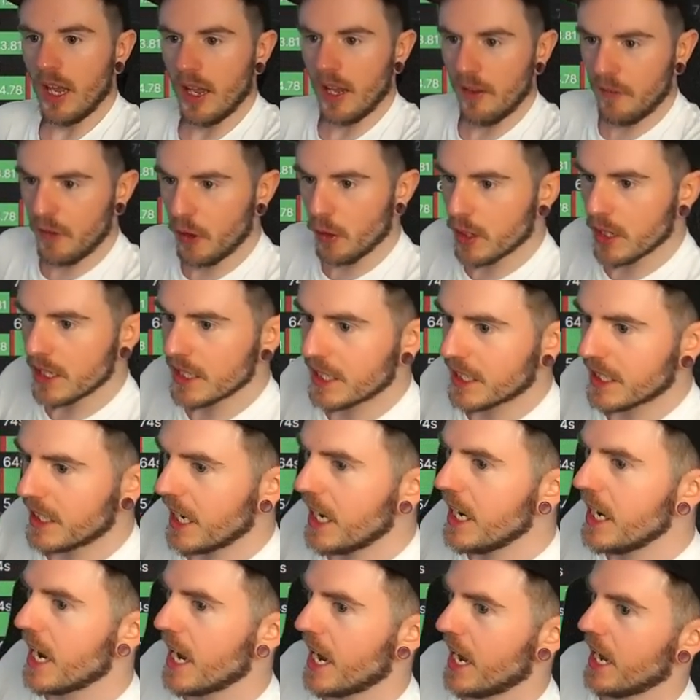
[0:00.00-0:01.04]
if you can
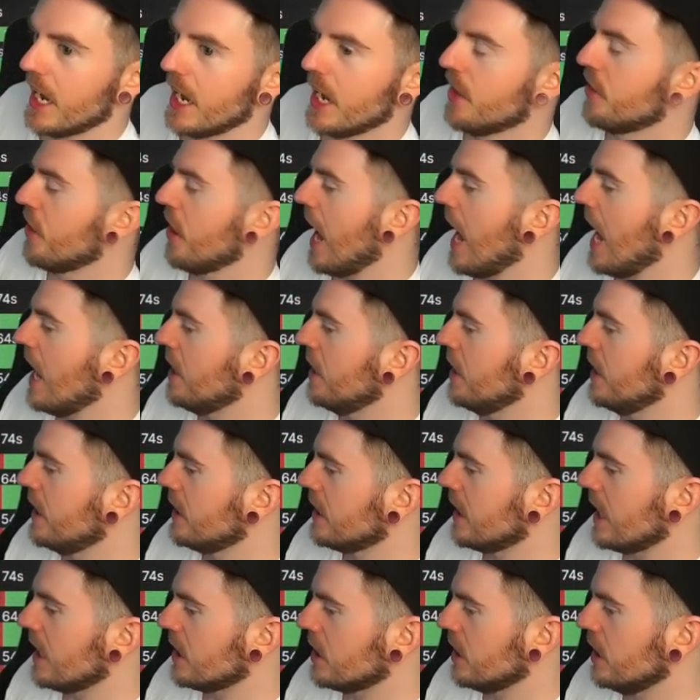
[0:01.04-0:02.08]
see here, the hand
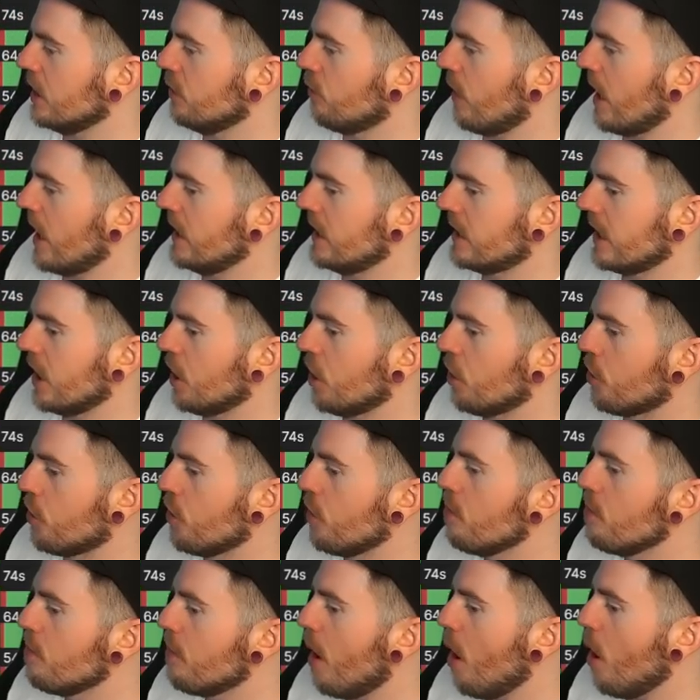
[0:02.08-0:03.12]
it's actually raising
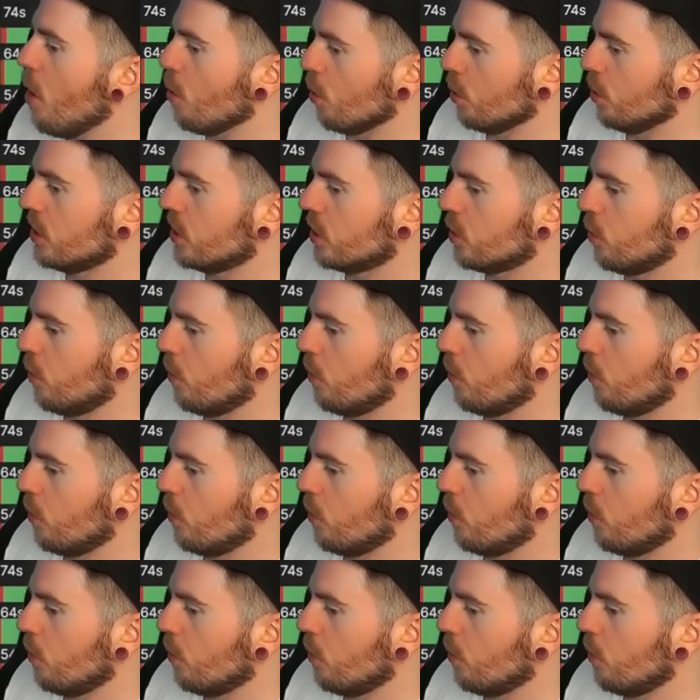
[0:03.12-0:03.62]
the most,